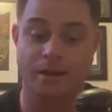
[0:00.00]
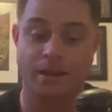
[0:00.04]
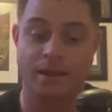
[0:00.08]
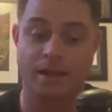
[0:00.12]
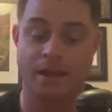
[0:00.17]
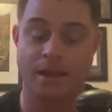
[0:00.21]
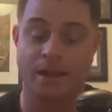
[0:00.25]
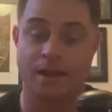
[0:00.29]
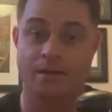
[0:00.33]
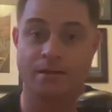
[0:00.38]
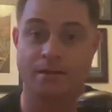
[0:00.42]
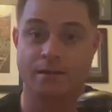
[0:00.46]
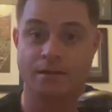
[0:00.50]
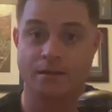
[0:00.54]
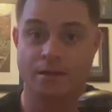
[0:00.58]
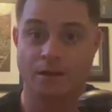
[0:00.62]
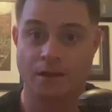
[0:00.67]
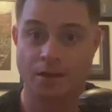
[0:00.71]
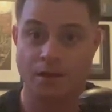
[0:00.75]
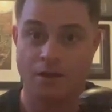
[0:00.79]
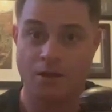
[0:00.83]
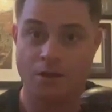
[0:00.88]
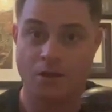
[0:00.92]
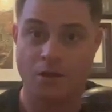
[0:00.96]
can't
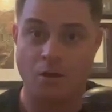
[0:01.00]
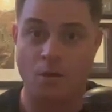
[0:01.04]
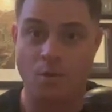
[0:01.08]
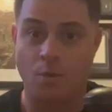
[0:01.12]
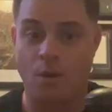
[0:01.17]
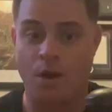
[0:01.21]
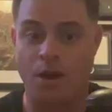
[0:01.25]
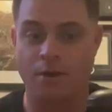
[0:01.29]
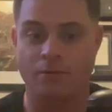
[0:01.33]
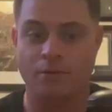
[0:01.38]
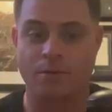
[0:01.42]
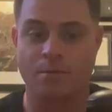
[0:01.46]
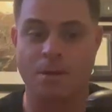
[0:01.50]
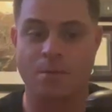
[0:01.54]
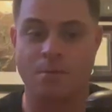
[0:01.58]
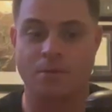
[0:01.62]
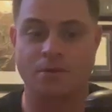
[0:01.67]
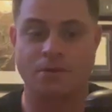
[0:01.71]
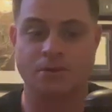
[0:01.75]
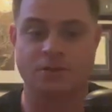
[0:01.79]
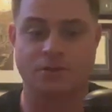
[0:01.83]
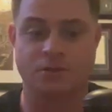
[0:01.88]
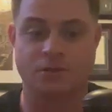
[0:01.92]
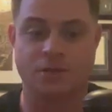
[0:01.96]
quite
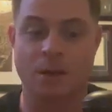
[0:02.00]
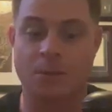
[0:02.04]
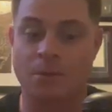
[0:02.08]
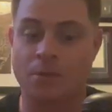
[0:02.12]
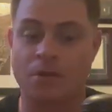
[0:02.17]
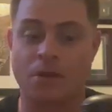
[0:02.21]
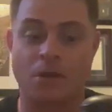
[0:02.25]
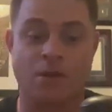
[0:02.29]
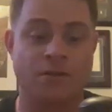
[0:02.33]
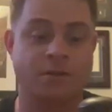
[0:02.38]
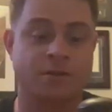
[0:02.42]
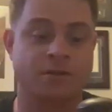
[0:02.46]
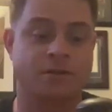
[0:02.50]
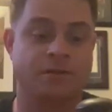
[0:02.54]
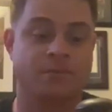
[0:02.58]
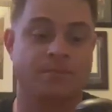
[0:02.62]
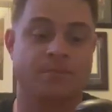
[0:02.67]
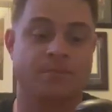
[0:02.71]
remember. So double oak,